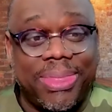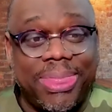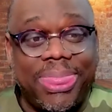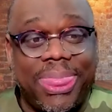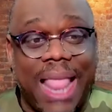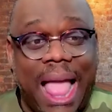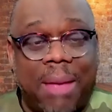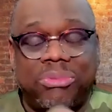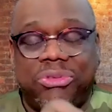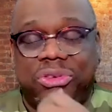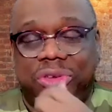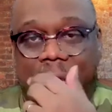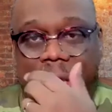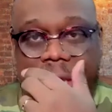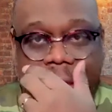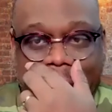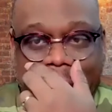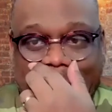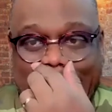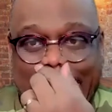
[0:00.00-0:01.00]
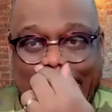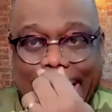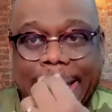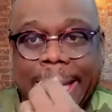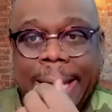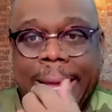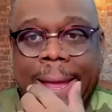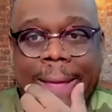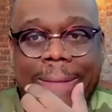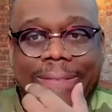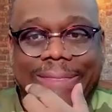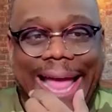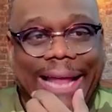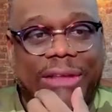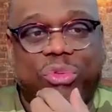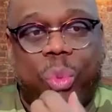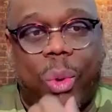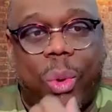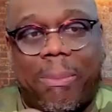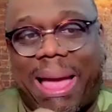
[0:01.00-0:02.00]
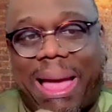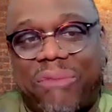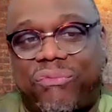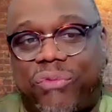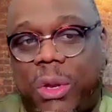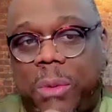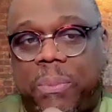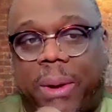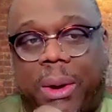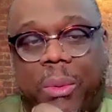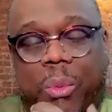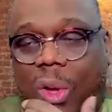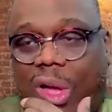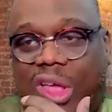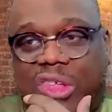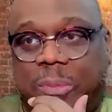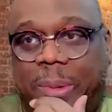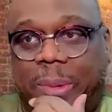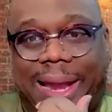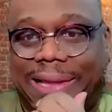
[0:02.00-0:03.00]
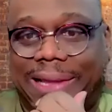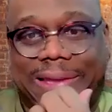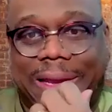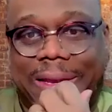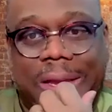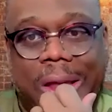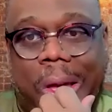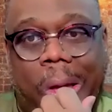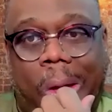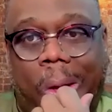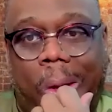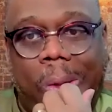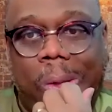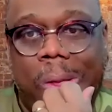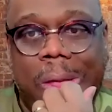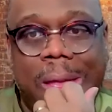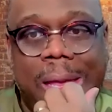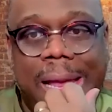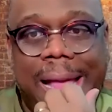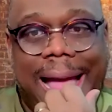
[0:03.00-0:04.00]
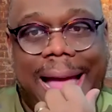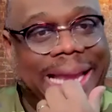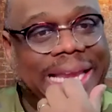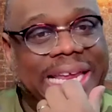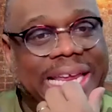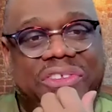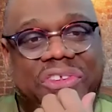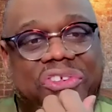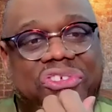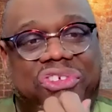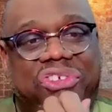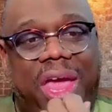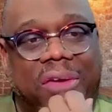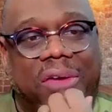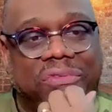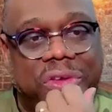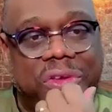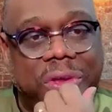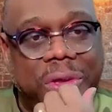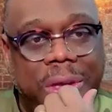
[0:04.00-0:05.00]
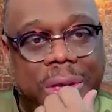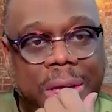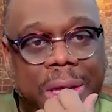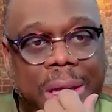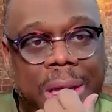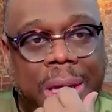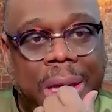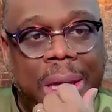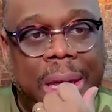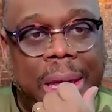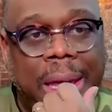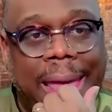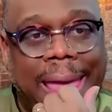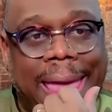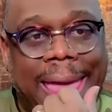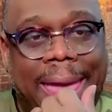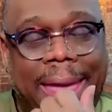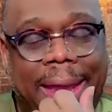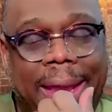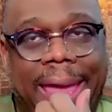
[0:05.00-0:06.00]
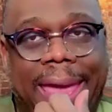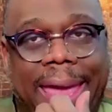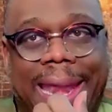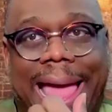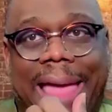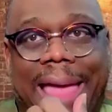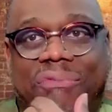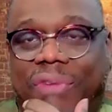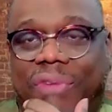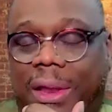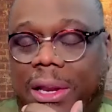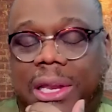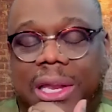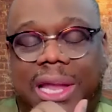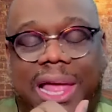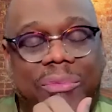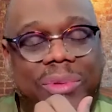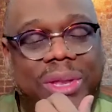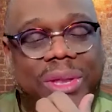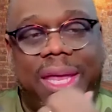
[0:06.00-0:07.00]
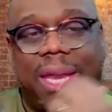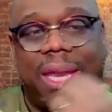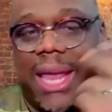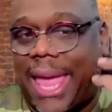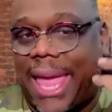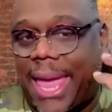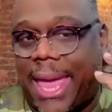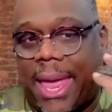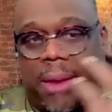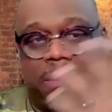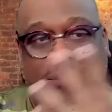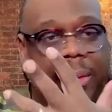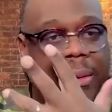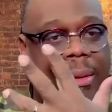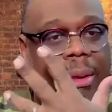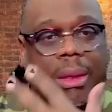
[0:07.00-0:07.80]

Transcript: I'm still in that. That's where my footprint was. But I said, no, I need to shift. And I fell in love with it. And